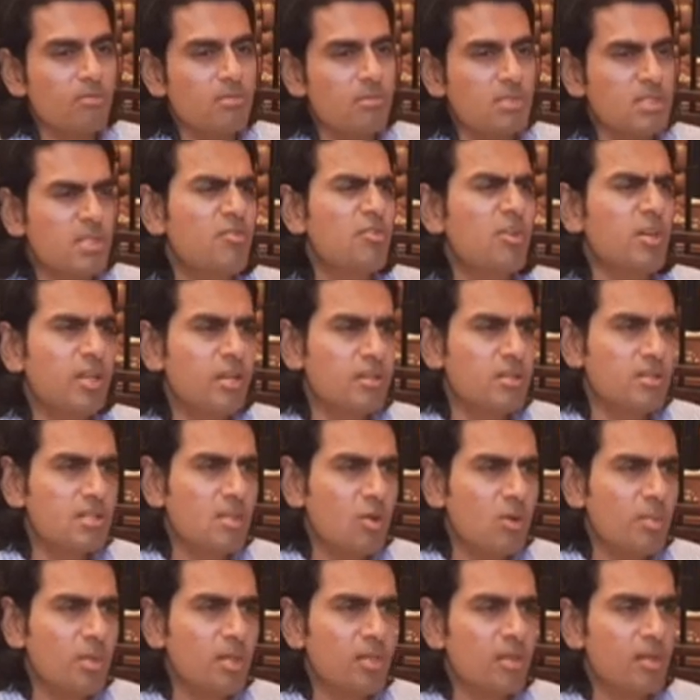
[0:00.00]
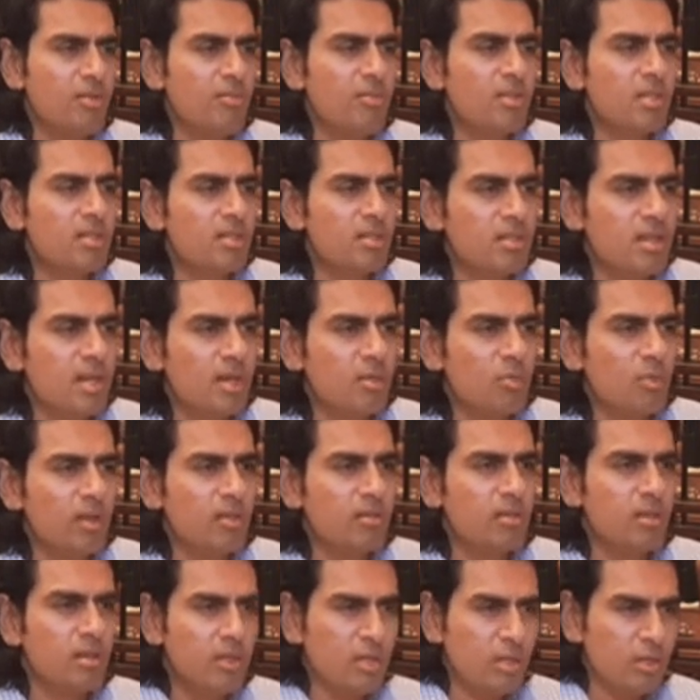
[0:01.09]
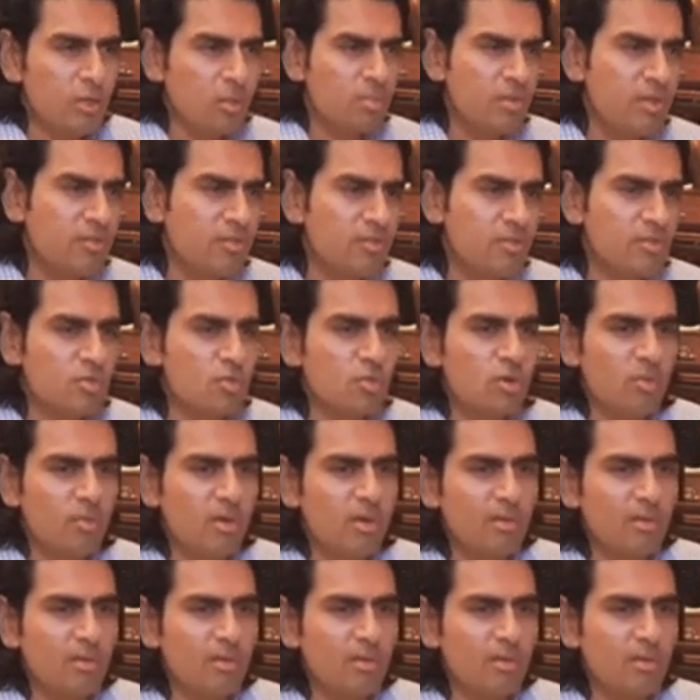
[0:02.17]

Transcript: several years now, I mean, even at the time when in, in your previous role,